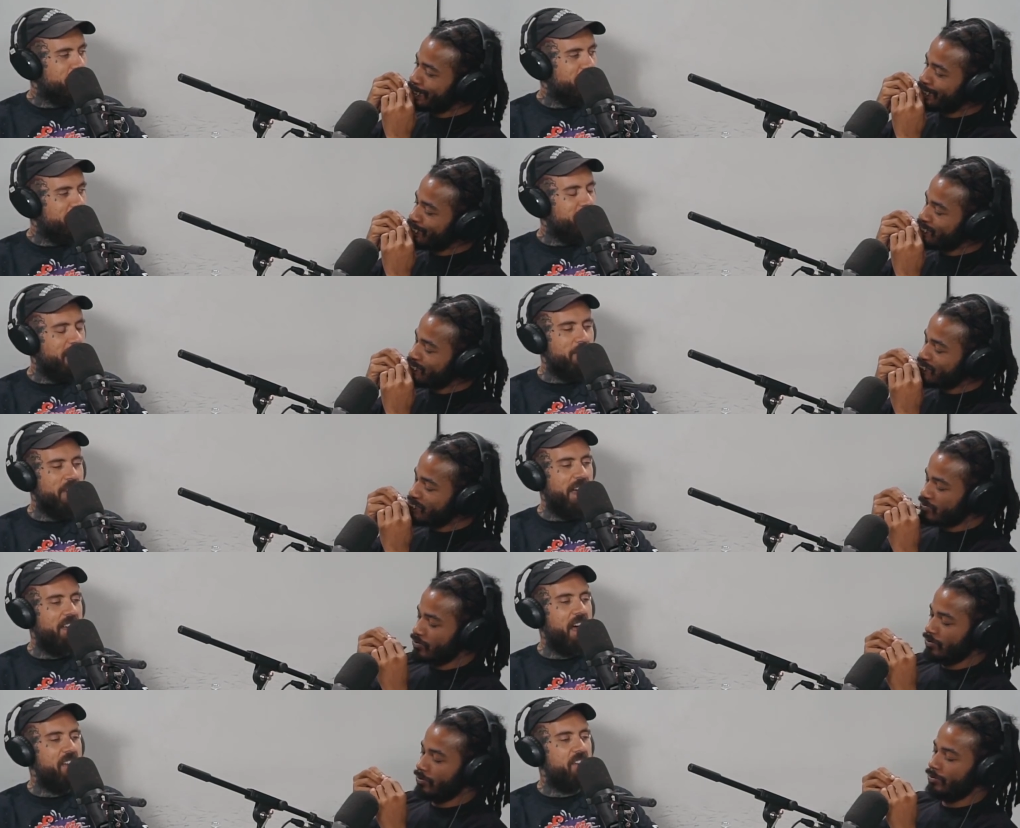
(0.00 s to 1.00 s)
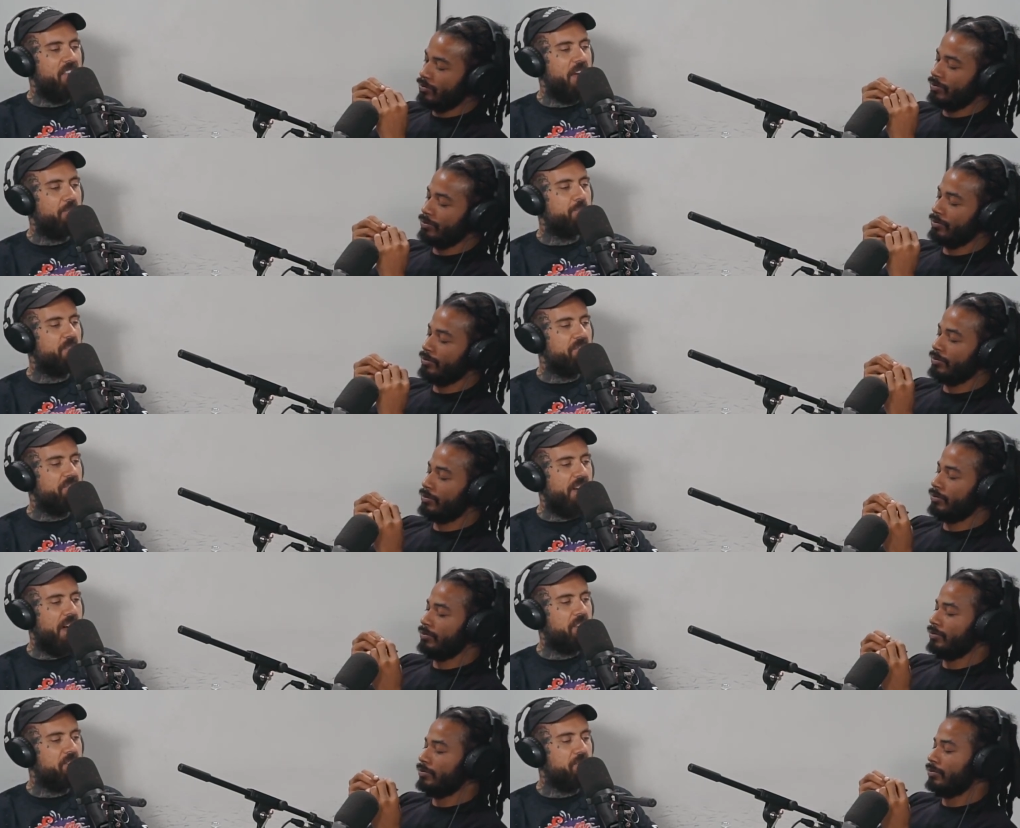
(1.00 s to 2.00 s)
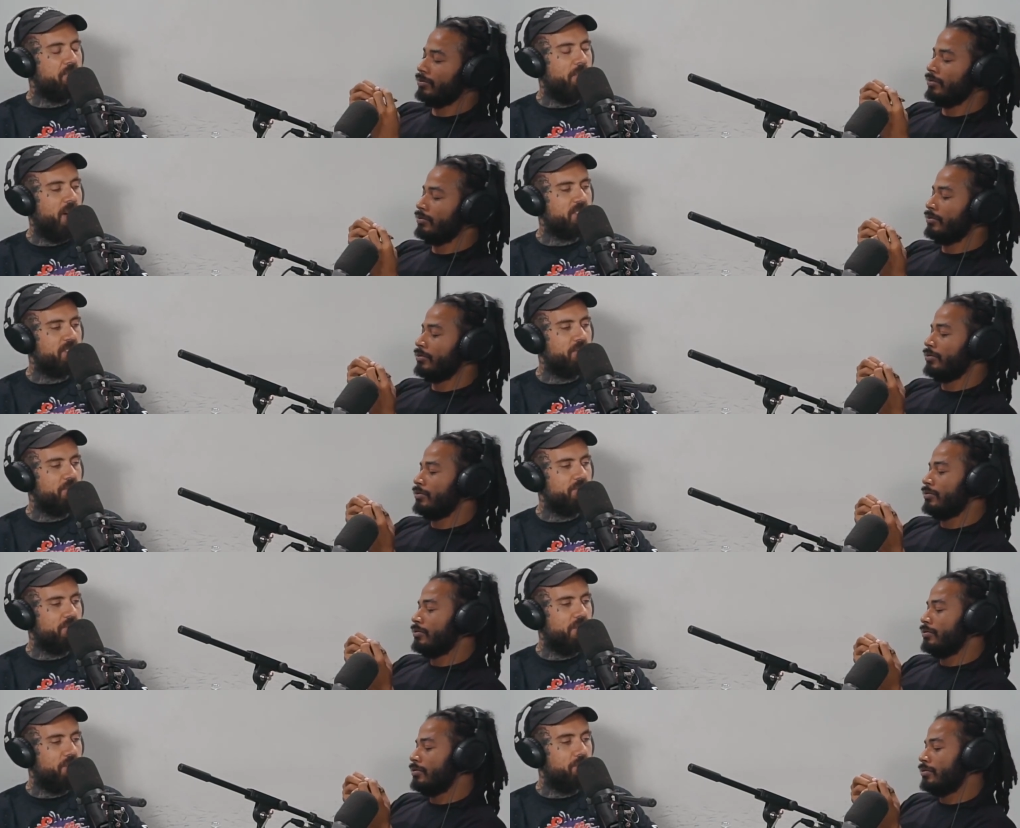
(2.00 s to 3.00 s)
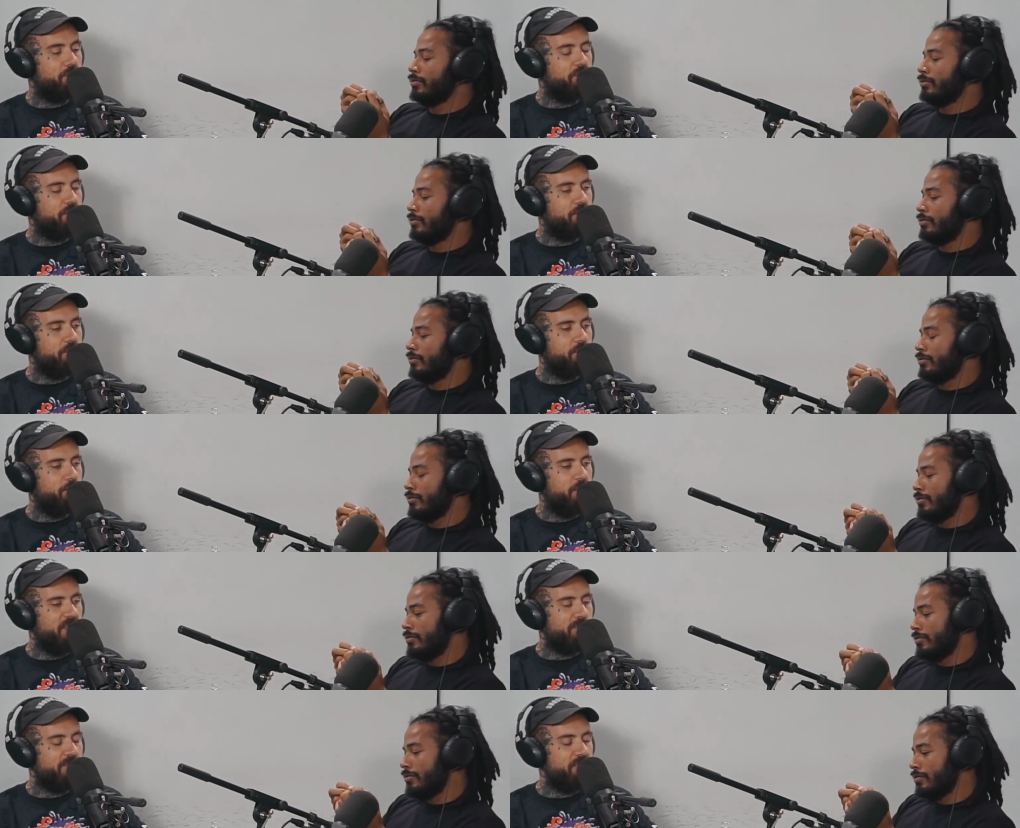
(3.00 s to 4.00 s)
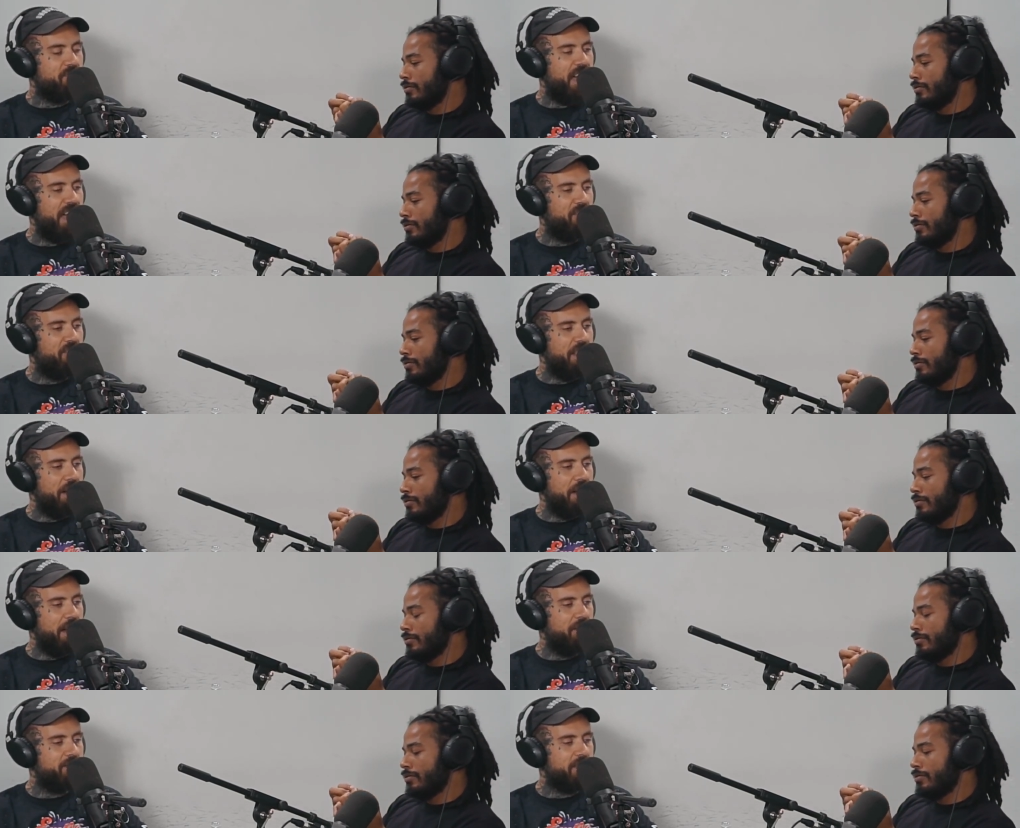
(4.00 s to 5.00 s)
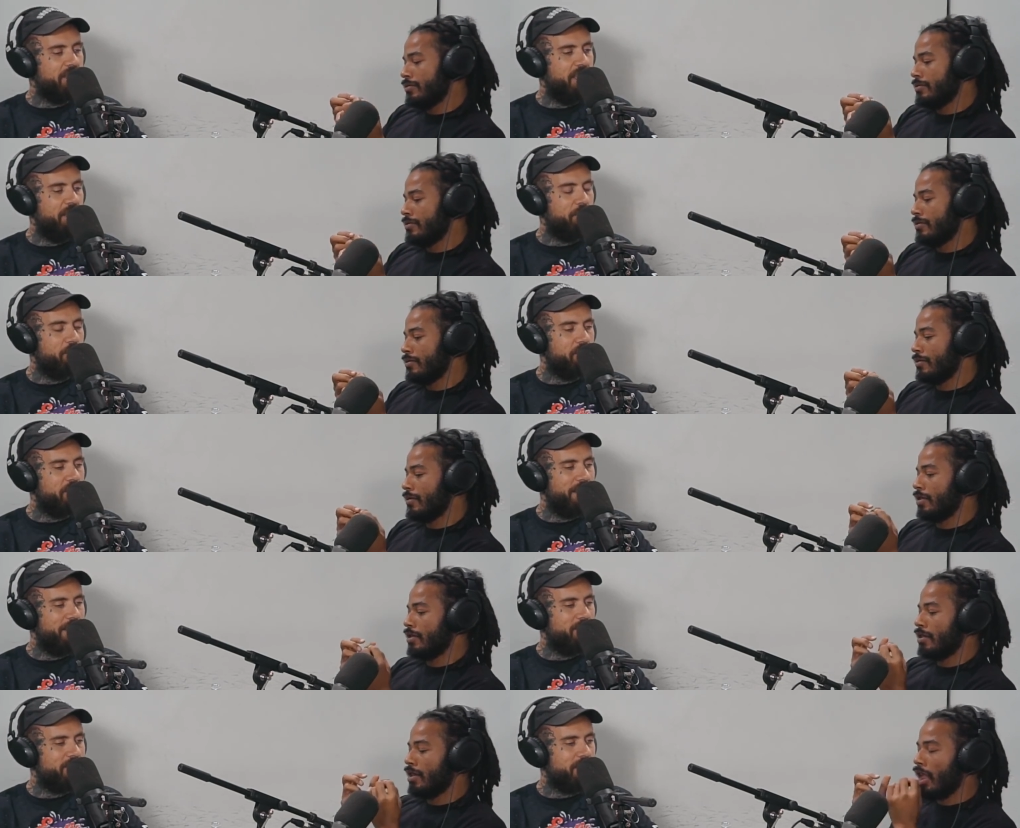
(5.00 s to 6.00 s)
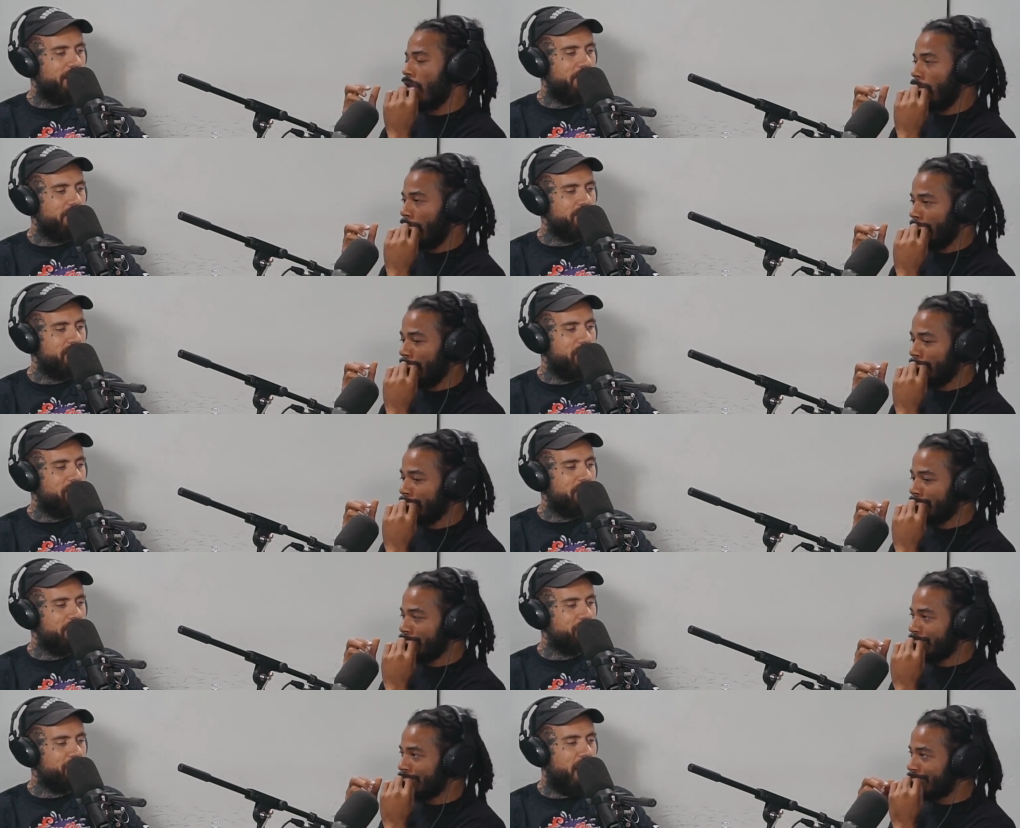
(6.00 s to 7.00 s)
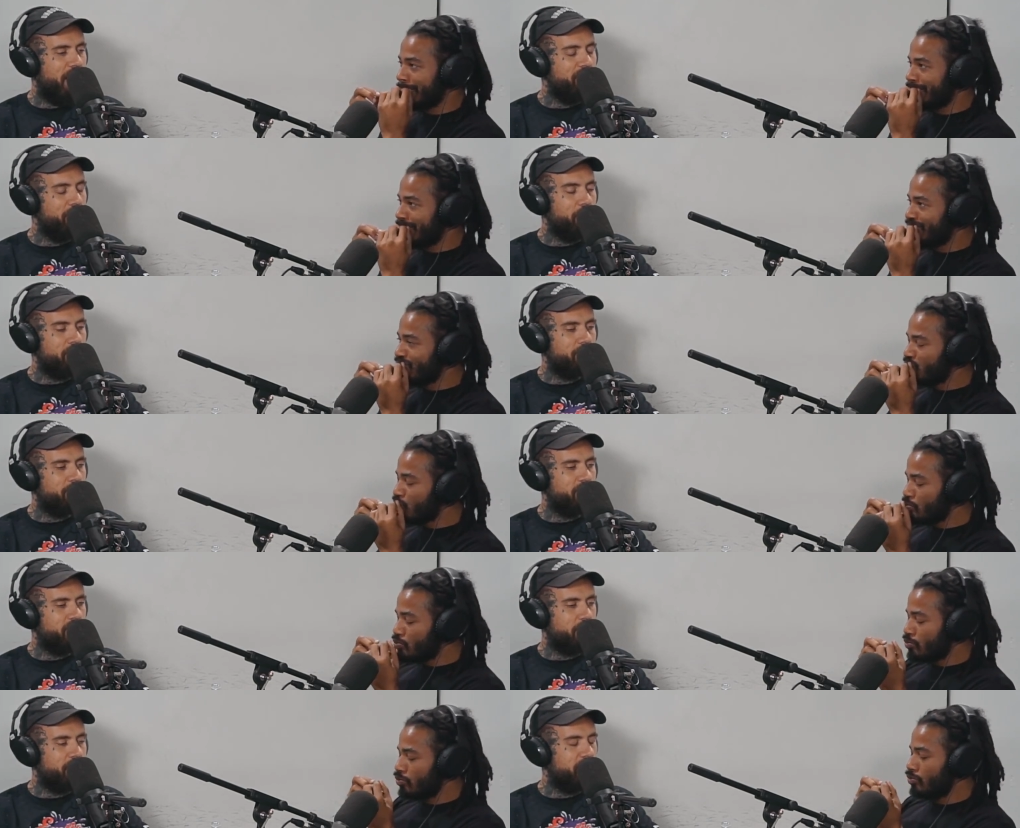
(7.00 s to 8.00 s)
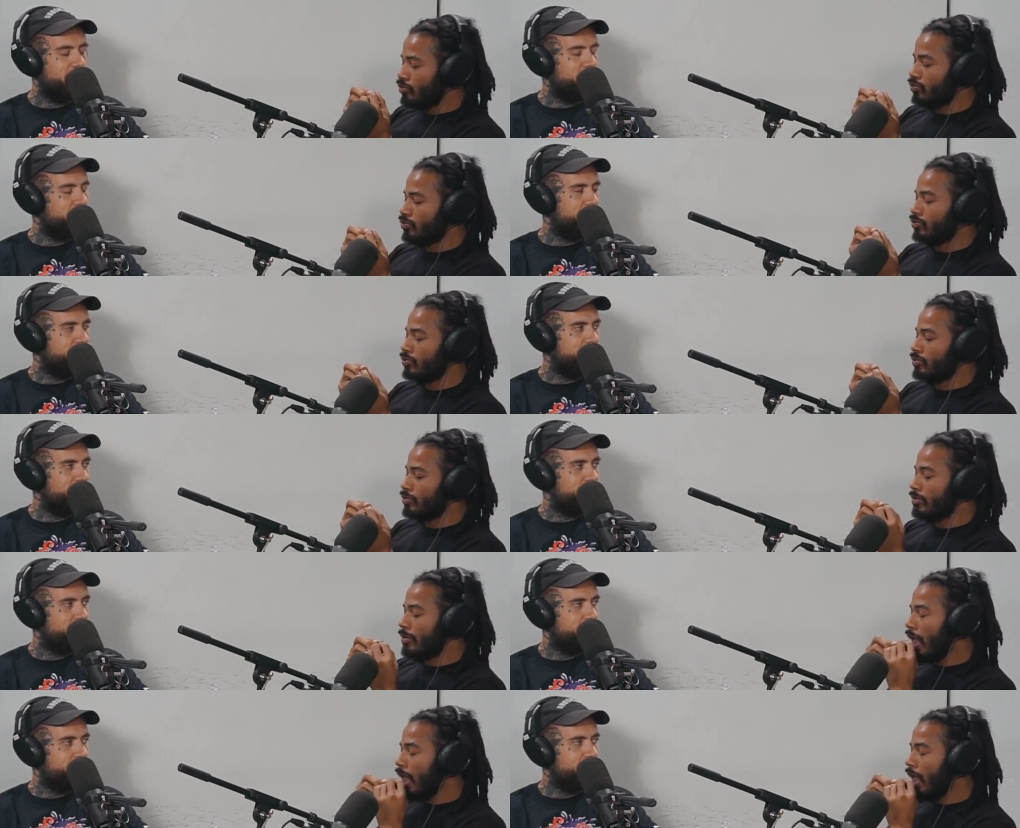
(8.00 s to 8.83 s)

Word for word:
Speaker 1: about... I mean, I, I thought that was pretty foul, even from Boskoe, who's known for being pretty foul on the internet. I was like, damn, you're really going to give this guy a hard time for getting shot or something along those lines?